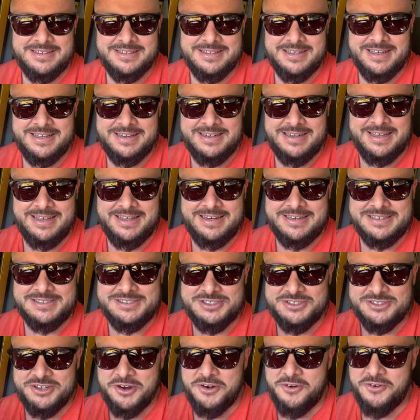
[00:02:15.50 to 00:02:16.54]
It is
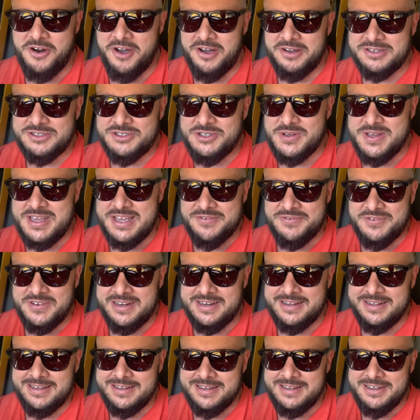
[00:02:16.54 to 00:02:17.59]
so wrong to
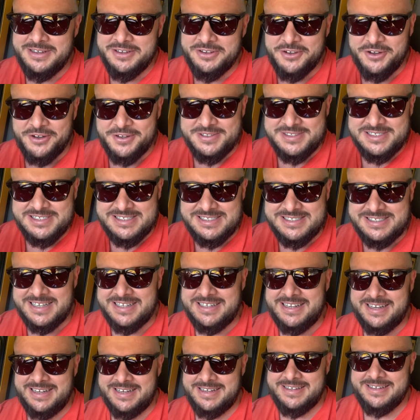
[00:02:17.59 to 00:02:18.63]
even
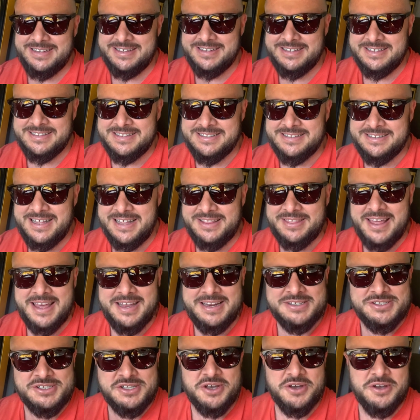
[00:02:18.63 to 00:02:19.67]
consider that
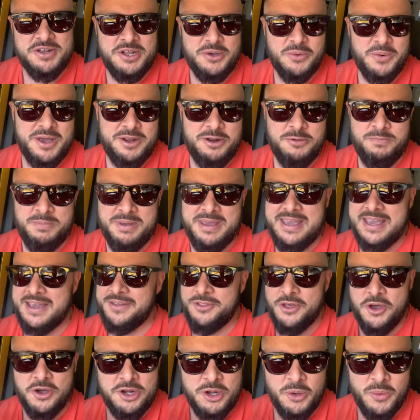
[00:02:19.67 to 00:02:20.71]
is the only way to be,
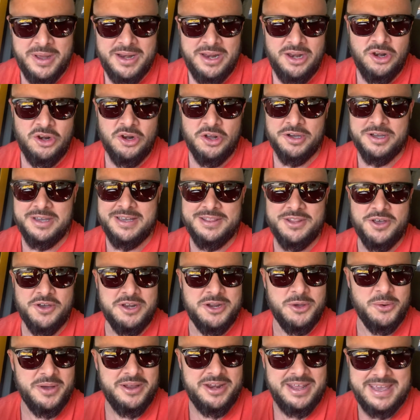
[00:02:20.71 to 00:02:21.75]
and the only way to look, and the
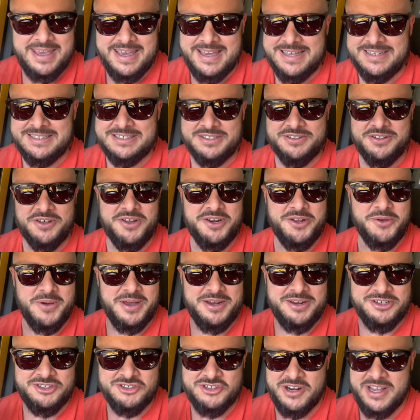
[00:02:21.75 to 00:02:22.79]
only way to eat, and the only way
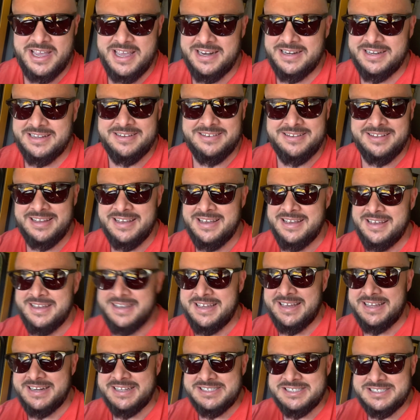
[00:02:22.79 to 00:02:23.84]
to train. And
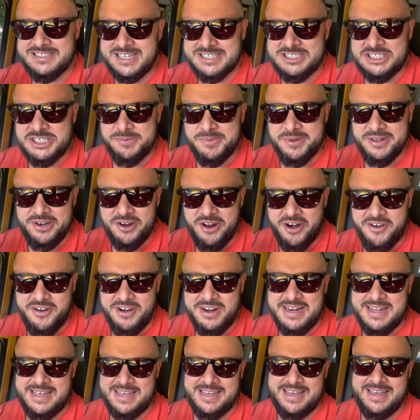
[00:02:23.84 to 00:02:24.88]
it is such a
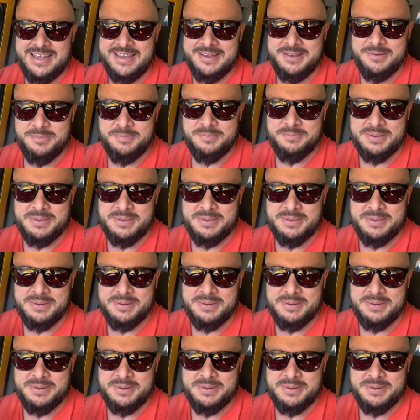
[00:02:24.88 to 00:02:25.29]
minority, hey?